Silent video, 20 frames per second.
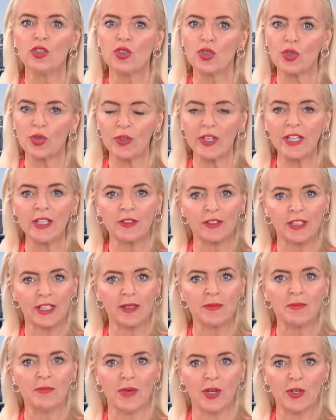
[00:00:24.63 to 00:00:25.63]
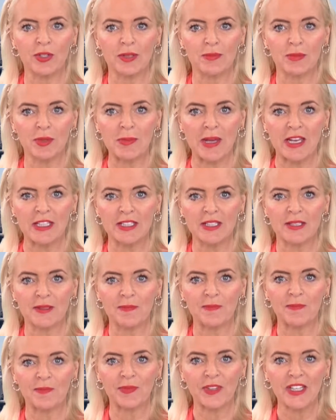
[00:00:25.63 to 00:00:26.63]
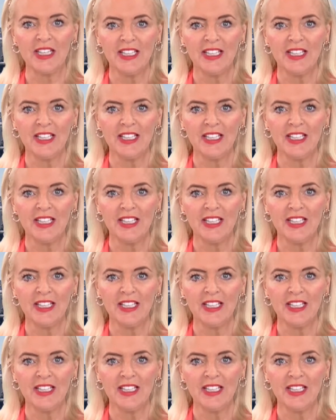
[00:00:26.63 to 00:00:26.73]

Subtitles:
triggering market momentum.